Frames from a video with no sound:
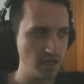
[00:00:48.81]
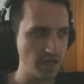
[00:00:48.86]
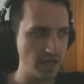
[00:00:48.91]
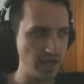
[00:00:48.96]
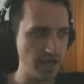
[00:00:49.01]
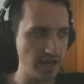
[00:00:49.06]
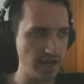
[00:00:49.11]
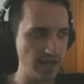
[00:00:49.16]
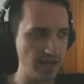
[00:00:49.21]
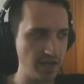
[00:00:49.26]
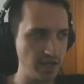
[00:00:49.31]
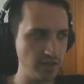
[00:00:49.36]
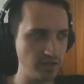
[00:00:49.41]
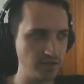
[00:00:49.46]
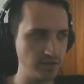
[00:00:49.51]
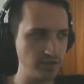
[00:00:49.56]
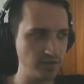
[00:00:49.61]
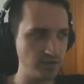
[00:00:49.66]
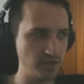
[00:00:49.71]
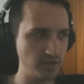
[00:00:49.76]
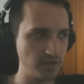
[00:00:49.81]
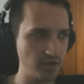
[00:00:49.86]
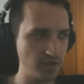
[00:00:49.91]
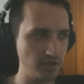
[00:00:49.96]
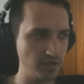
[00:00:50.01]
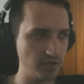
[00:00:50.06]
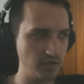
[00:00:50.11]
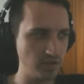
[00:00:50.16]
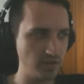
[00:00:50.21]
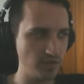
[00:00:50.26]
And
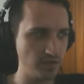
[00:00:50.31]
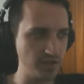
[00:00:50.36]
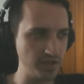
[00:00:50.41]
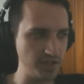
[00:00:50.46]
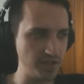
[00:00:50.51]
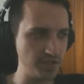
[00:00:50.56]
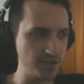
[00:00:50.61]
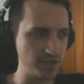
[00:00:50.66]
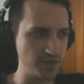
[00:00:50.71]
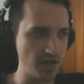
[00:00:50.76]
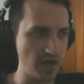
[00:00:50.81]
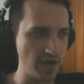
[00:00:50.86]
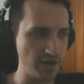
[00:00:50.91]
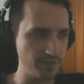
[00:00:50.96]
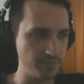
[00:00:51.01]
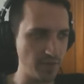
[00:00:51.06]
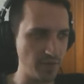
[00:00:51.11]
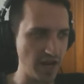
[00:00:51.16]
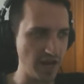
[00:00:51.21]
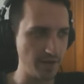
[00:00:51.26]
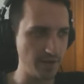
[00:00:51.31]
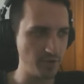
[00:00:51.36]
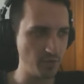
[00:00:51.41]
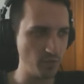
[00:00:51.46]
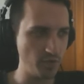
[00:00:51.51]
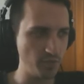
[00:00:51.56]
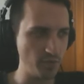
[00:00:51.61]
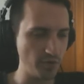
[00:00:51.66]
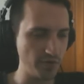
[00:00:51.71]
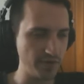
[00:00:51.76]
this is not bad. I mean,
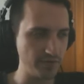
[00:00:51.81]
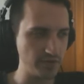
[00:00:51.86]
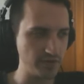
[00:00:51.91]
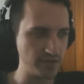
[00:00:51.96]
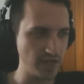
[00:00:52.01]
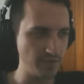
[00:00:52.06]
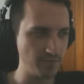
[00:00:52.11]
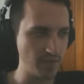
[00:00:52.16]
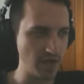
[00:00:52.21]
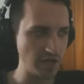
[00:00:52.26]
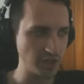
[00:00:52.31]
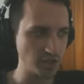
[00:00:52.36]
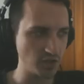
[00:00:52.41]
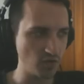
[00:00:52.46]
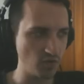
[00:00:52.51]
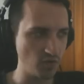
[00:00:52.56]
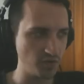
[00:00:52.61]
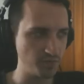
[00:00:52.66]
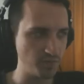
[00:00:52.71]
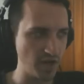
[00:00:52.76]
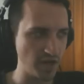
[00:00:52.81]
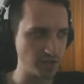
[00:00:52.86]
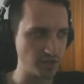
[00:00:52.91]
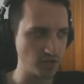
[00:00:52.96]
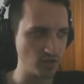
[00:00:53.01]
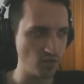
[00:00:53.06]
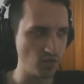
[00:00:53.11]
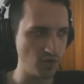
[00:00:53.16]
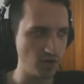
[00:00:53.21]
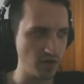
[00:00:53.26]
we both have the same match
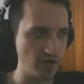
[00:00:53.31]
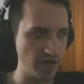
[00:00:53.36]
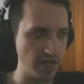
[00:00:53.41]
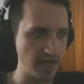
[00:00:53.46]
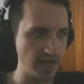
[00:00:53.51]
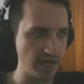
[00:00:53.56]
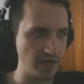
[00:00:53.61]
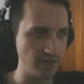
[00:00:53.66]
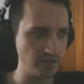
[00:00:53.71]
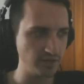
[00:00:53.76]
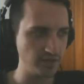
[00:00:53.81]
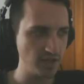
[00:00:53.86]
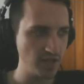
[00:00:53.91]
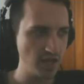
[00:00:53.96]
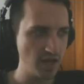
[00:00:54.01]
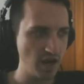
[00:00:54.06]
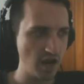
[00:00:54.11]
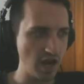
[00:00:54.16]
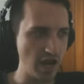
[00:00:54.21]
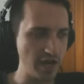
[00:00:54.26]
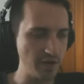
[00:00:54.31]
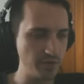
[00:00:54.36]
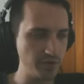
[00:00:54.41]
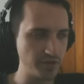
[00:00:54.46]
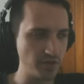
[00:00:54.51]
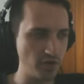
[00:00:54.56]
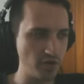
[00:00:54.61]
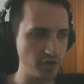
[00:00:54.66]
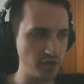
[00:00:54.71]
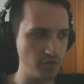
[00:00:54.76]
score, and I was
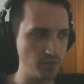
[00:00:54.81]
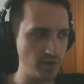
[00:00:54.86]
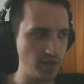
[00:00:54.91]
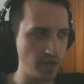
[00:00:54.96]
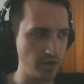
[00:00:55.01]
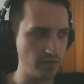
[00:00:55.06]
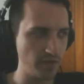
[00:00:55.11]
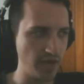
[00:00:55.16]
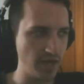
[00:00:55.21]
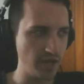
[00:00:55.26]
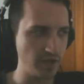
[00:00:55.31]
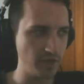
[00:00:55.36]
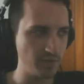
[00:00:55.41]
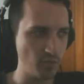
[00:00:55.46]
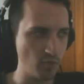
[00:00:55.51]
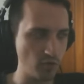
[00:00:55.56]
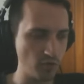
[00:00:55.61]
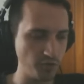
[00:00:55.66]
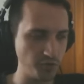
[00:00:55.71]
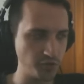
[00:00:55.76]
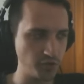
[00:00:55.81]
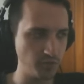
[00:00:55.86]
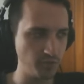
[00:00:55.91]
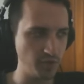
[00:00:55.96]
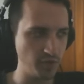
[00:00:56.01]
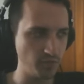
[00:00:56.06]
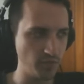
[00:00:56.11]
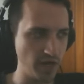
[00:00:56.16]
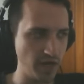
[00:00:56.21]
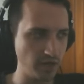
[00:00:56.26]
arguing that Immortals should
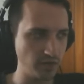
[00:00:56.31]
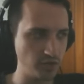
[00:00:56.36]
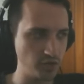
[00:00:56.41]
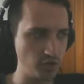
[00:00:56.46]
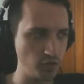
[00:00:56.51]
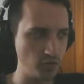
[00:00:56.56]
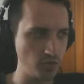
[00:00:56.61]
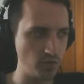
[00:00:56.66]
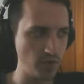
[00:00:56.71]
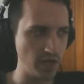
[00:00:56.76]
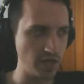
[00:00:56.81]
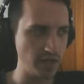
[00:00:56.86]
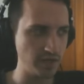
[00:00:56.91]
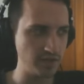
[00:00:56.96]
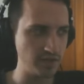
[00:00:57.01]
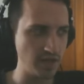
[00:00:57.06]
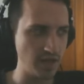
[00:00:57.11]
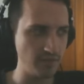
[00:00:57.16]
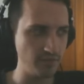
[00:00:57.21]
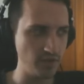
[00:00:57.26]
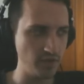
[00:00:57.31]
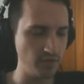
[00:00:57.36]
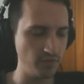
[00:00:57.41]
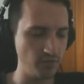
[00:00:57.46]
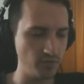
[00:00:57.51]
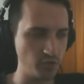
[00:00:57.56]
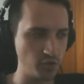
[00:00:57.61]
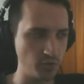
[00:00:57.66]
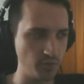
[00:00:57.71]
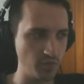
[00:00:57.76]
be ranked 2 and Envy
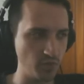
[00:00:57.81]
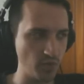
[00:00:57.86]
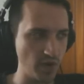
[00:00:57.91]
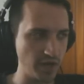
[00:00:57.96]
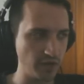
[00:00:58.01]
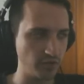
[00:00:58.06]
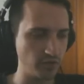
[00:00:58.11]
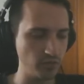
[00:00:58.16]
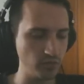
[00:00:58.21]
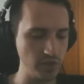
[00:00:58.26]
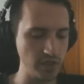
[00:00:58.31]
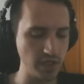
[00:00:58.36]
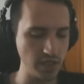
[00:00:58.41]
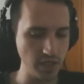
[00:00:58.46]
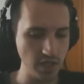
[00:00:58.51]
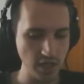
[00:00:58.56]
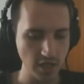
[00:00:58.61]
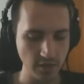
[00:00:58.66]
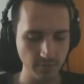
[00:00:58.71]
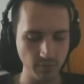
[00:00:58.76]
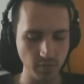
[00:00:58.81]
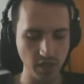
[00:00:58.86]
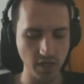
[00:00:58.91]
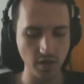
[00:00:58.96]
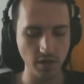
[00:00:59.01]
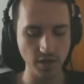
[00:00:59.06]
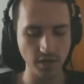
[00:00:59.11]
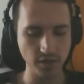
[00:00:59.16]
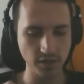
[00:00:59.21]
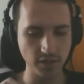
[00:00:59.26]
should be ranked 3
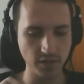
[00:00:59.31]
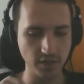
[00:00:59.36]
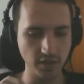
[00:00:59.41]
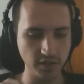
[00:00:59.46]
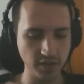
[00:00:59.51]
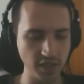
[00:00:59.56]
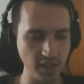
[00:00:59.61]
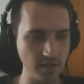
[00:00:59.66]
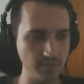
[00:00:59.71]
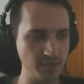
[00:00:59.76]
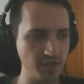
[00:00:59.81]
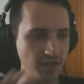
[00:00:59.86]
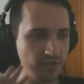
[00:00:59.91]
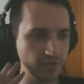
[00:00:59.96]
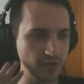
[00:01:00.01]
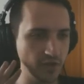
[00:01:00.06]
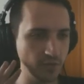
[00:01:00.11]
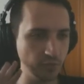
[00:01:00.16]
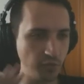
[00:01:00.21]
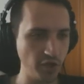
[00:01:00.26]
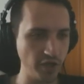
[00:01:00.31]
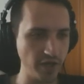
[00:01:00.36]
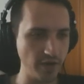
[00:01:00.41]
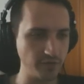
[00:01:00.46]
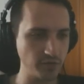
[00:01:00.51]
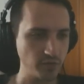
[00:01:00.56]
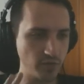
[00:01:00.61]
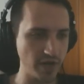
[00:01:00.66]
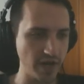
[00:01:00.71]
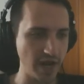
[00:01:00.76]
because the teams, if the
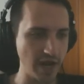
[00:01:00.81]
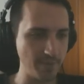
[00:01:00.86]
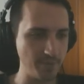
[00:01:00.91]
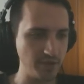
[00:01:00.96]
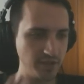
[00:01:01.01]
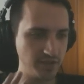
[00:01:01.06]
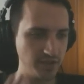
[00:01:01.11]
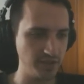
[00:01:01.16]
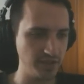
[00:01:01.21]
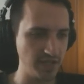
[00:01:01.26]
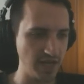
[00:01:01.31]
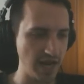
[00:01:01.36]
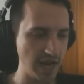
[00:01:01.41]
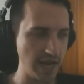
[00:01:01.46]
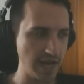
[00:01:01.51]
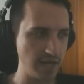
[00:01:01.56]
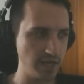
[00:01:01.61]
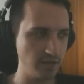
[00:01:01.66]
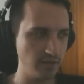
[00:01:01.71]
playoffs were to happen today...